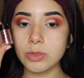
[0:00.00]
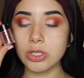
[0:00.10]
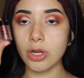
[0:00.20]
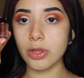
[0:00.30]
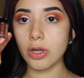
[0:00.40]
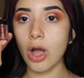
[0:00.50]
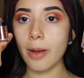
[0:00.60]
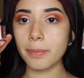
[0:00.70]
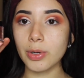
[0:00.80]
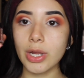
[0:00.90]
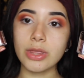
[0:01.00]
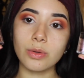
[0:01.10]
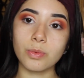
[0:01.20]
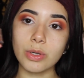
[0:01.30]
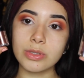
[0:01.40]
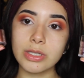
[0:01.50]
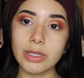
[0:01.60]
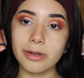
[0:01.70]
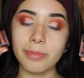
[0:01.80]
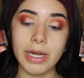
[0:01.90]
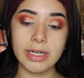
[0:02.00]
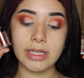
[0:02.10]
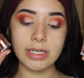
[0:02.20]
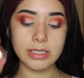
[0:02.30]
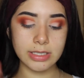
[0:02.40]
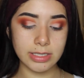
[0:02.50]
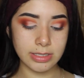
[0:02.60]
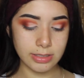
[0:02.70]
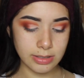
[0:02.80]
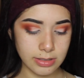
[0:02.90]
which are the Copper and the Rose glitter by NYX.